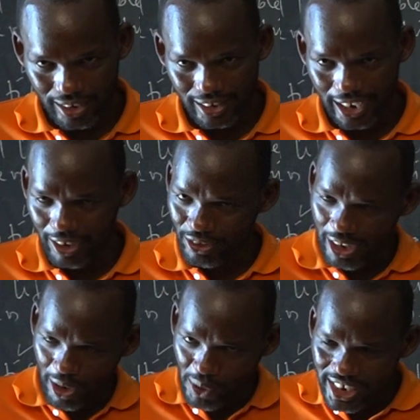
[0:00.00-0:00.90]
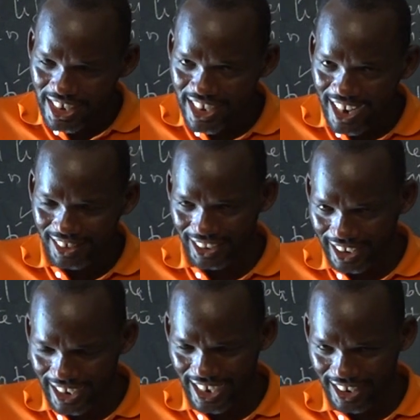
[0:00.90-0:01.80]
They are working
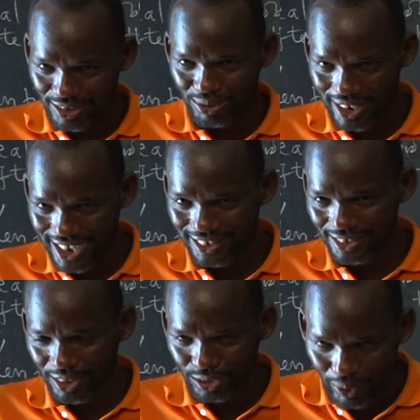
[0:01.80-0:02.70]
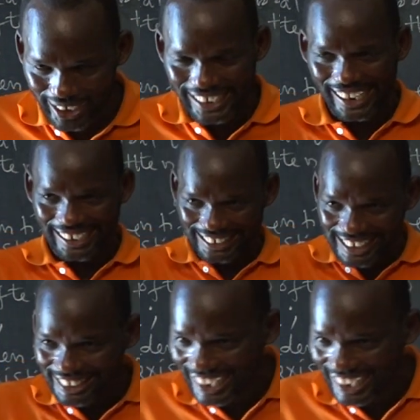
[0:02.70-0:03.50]
yesterday and then today it's not working and they didn't